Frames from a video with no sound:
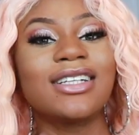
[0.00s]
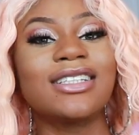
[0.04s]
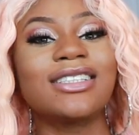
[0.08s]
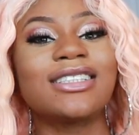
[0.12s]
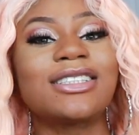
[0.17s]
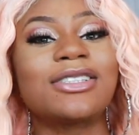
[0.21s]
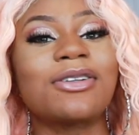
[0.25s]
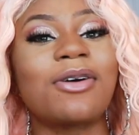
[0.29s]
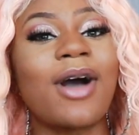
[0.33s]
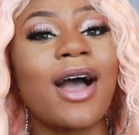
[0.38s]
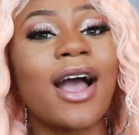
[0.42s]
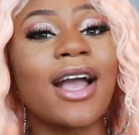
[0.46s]

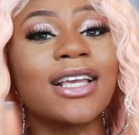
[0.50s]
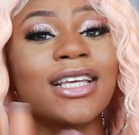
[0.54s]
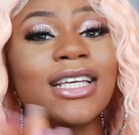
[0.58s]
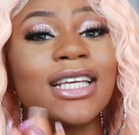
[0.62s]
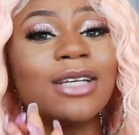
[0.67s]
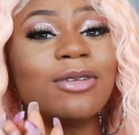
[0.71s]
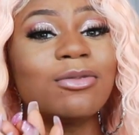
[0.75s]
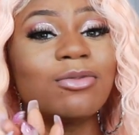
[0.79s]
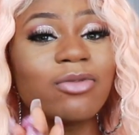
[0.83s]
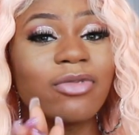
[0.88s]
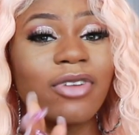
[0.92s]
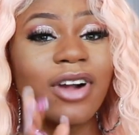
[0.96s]
So I
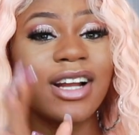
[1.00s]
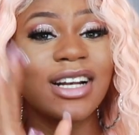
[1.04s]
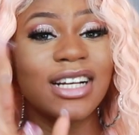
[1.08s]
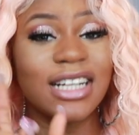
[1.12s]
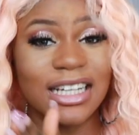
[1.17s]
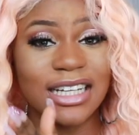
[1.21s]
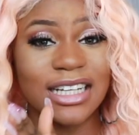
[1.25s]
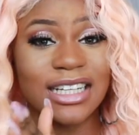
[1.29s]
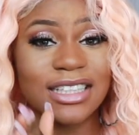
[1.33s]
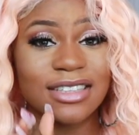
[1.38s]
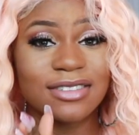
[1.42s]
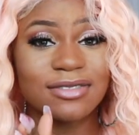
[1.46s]
keep
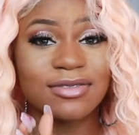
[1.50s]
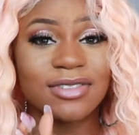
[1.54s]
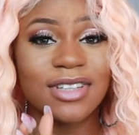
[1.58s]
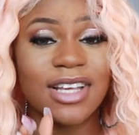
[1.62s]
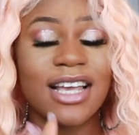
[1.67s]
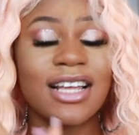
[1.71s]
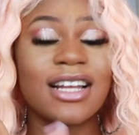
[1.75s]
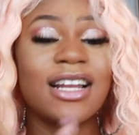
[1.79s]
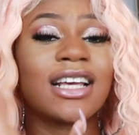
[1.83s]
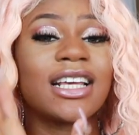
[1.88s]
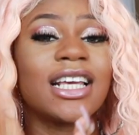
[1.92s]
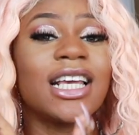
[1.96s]
running,
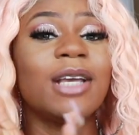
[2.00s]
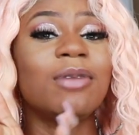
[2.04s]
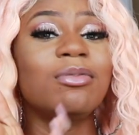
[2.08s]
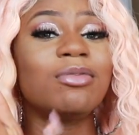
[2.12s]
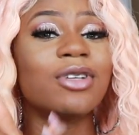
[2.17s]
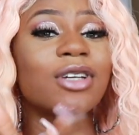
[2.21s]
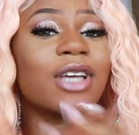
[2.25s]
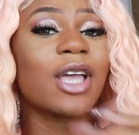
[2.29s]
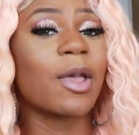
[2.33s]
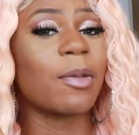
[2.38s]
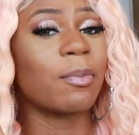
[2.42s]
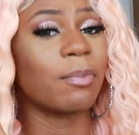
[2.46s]
and I keep
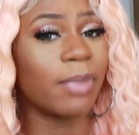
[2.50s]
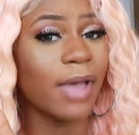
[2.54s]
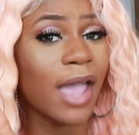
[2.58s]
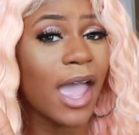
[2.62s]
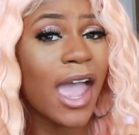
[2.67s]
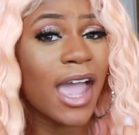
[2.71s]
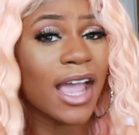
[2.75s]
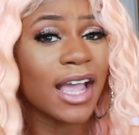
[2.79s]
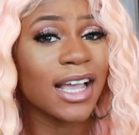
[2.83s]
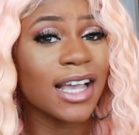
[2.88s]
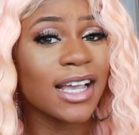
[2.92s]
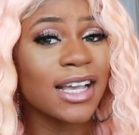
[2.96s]
looking
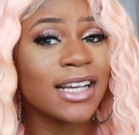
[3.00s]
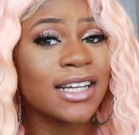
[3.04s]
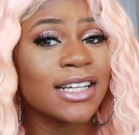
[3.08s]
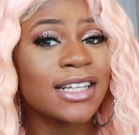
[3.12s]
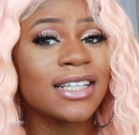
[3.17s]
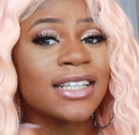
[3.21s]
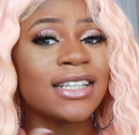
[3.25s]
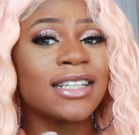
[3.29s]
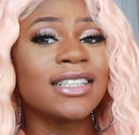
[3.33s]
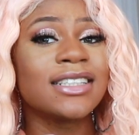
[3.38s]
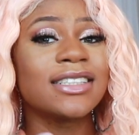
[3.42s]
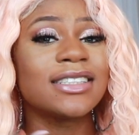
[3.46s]
back
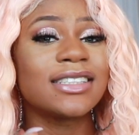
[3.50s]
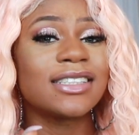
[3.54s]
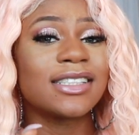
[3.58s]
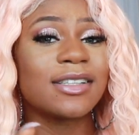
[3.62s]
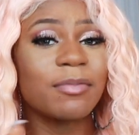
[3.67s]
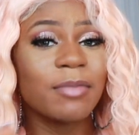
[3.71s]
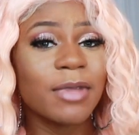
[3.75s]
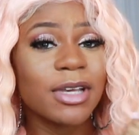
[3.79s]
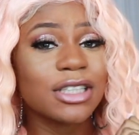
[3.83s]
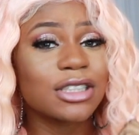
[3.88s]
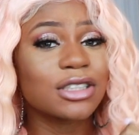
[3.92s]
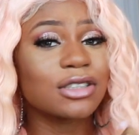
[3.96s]

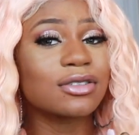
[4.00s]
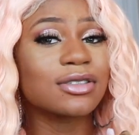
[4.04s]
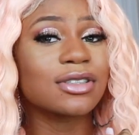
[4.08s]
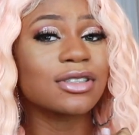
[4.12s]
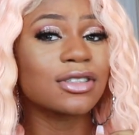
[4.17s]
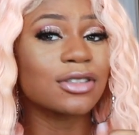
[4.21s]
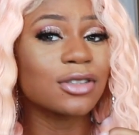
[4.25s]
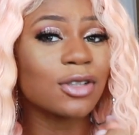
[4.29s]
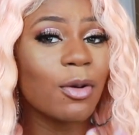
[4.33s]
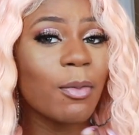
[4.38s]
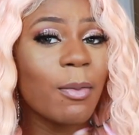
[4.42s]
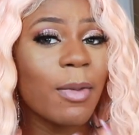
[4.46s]
to make sure
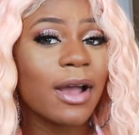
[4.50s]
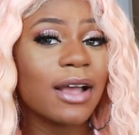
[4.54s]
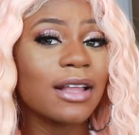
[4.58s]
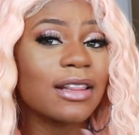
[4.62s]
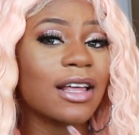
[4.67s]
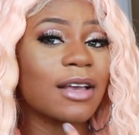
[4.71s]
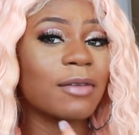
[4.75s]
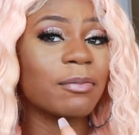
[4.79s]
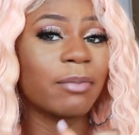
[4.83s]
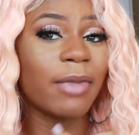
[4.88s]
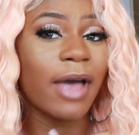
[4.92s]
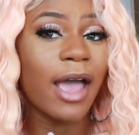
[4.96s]
there's nobody
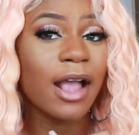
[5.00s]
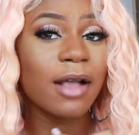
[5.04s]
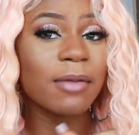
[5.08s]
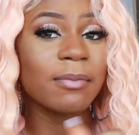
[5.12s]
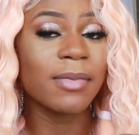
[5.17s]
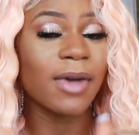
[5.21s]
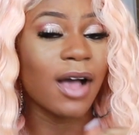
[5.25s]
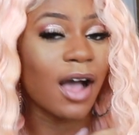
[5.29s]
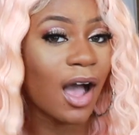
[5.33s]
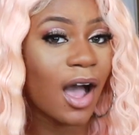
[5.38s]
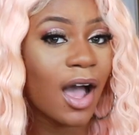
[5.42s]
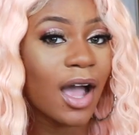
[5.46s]
like
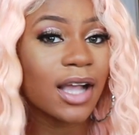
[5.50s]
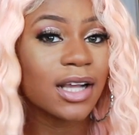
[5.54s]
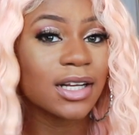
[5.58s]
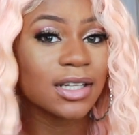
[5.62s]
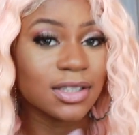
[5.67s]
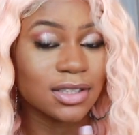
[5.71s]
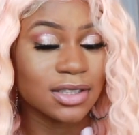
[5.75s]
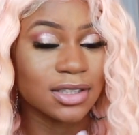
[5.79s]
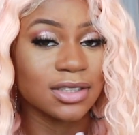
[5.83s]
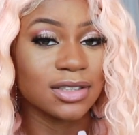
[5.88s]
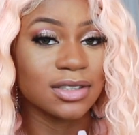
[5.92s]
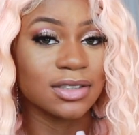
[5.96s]
back
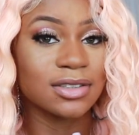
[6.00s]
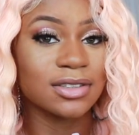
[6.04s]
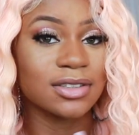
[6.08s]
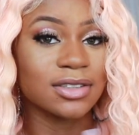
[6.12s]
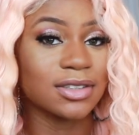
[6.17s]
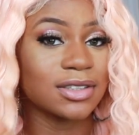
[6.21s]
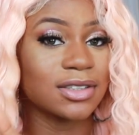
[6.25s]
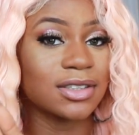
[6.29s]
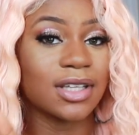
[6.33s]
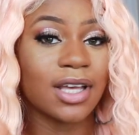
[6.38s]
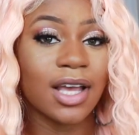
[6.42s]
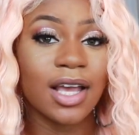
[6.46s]
behind her,
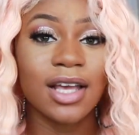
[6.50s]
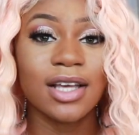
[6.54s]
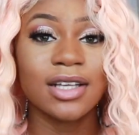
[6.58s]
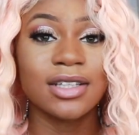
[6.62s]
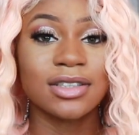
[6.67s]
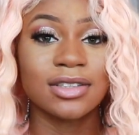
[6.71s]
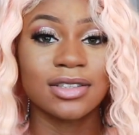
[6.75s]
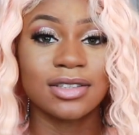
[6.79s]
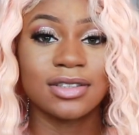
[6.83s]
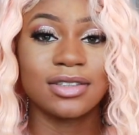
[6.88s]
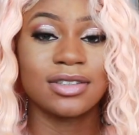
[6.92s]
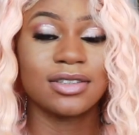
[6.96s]
just in
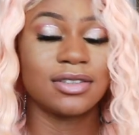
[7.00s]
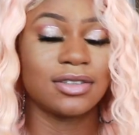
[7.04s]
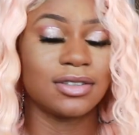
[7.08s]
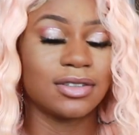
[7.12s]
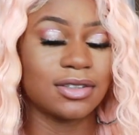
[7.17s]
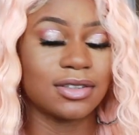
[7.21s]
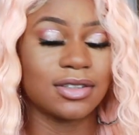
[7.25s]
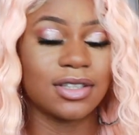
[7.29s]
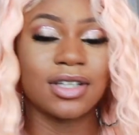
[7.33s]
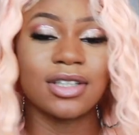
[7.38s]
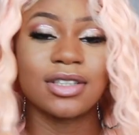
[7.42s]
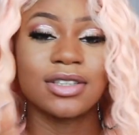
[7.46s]
case.
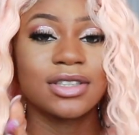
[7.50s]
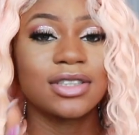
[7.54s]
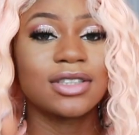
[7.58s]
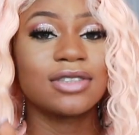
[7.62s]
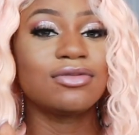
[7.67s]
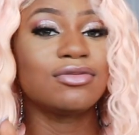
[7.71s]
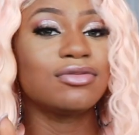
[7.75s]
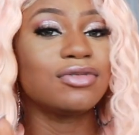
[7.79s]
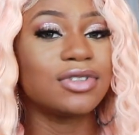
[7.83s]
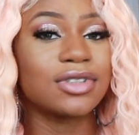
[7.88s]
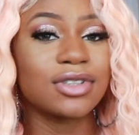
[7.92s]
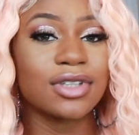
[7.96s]
Because
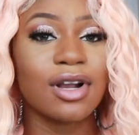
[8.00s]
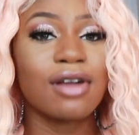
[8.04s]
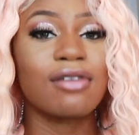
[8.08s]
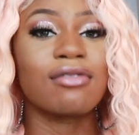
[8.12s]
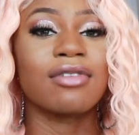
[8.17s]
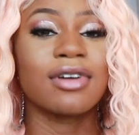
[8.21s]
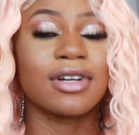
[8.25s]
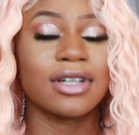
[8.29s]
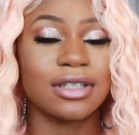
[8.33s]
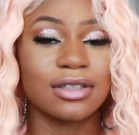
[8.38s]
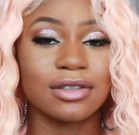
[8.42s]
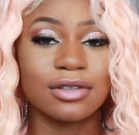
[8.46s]
she started
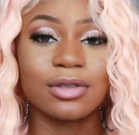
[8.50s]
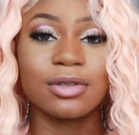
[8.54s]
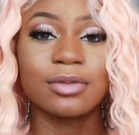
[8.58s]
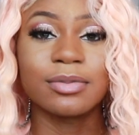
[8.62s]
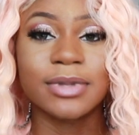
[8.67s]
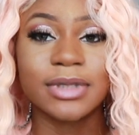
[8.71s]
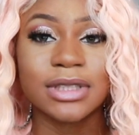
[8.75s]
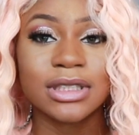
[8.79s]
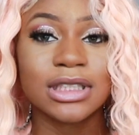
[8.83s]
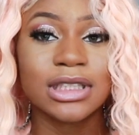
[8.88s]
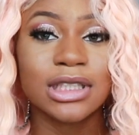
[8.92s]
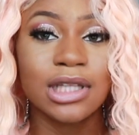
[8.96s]
running a little
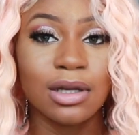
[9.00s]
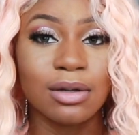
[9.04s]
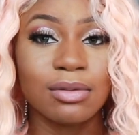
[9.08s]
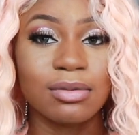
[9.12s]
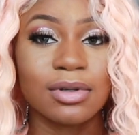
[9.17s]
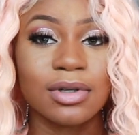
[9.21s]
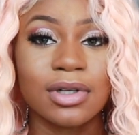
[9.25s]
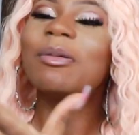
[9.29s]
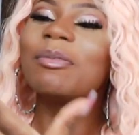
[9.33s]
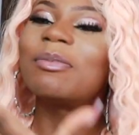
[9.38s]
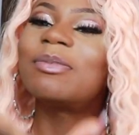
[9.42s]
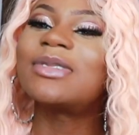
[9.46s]
bit
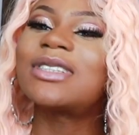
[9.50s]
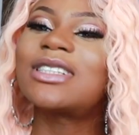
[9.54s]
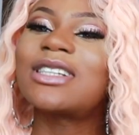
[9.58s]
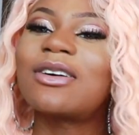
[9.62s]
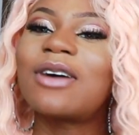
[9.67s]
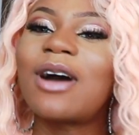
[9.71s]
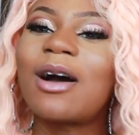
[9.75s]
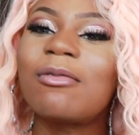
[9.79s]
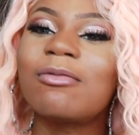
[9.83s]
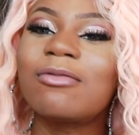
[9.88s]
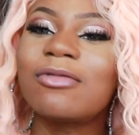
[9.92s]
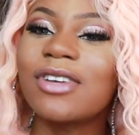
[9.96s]
slower.
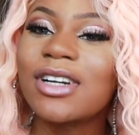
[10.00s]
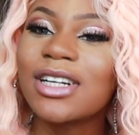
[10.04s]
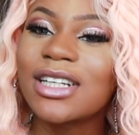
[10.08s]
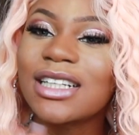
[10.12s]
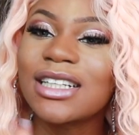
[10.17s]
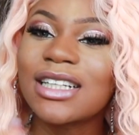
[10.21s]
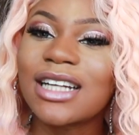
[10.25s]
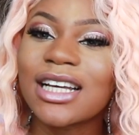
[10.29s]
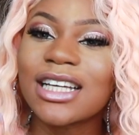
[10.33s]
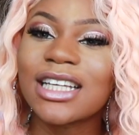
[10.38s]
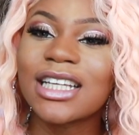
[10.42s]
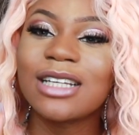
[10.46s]
So I'm
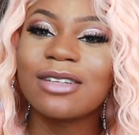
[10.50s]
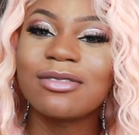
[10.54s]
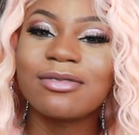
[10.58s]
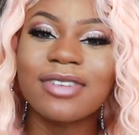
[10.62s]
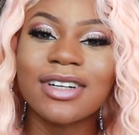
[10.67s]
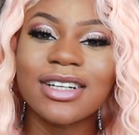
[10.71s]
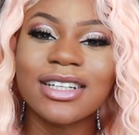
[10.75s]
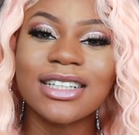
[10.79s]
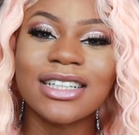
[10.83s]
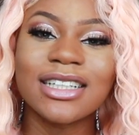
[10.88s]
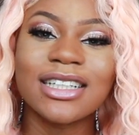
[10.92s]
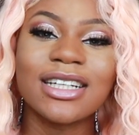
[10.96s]
running, I keep
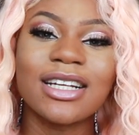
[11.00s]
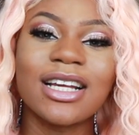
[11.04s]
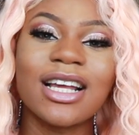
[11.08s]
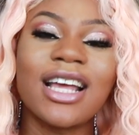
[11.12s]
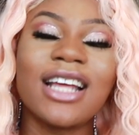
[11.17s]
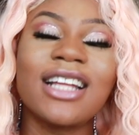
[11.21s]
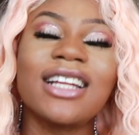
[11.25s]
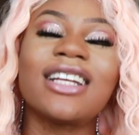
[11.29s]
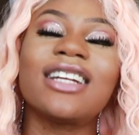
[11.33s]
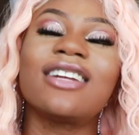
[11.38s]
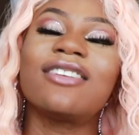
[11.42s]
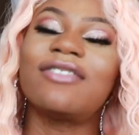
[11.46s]
running,
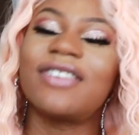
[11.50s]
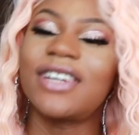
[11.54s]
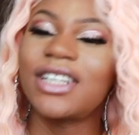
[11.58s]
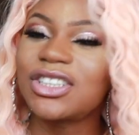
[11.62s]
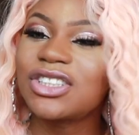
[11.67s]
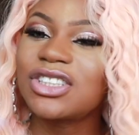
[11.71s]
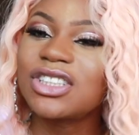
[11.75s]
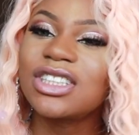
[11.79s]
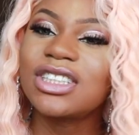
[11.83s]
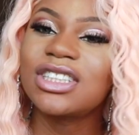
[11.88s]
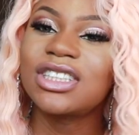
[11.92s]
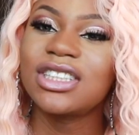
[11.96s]
and then
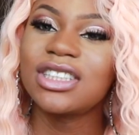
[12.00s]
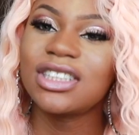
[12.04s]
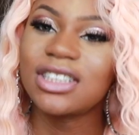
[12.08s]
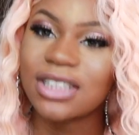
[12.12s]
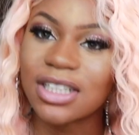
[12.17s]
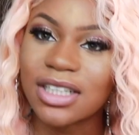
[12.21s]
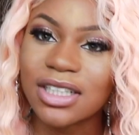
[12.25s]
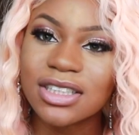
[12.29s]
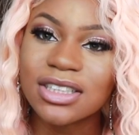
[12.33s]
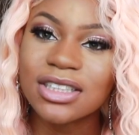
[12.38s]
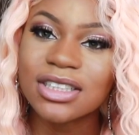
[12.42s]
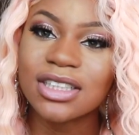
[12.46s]
eventually she
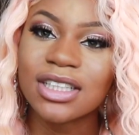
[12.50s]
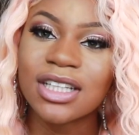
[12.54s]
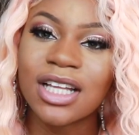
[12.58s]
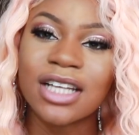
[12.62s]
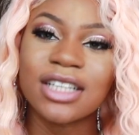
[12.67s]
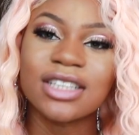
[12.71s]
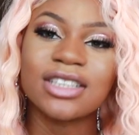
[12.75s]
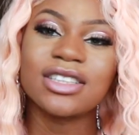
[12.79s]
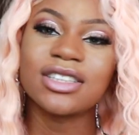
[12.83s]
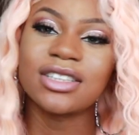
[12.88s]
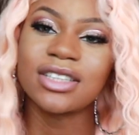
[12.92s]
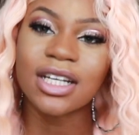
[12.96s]
does,
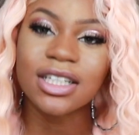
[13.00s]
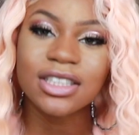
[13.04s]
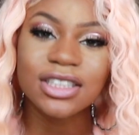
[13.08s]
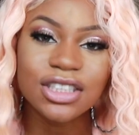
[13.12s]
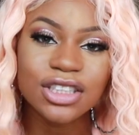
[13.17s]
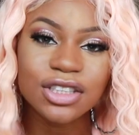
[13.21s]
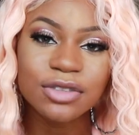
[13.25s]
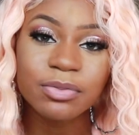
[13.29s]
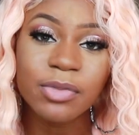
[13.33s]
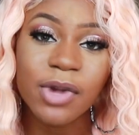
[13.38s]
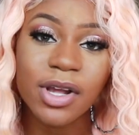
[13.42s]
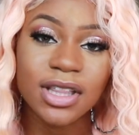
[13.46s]
like, she
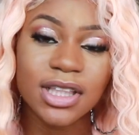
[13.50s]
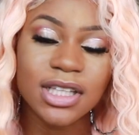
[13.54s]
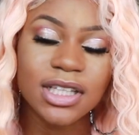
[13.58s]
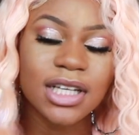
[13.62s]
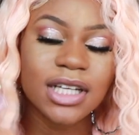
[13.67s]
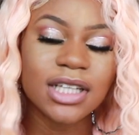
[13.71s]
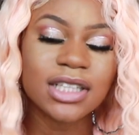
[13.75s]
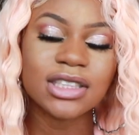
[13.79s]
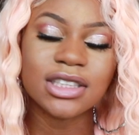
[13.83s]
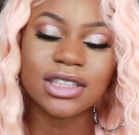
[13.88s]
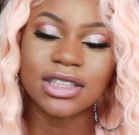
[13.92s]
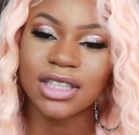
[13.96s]
catches her breath
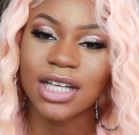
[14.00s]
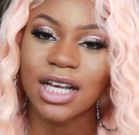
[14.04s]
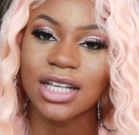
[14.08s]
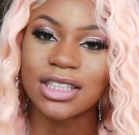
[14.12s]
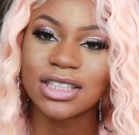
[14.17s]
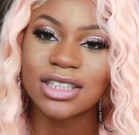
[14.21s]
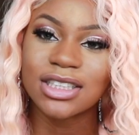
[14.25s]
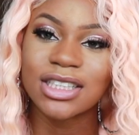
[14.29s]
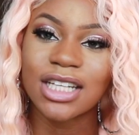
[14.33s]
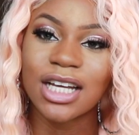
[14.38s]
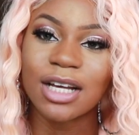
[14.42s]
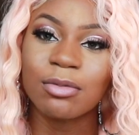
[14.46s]
again, she
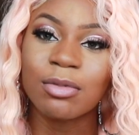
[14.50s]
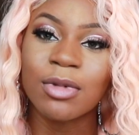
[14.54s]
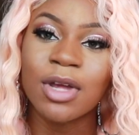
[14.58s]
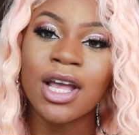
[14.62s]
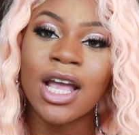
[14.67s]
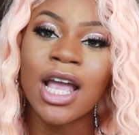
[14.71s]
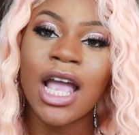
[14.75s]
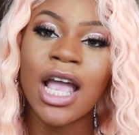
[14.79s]
catches up,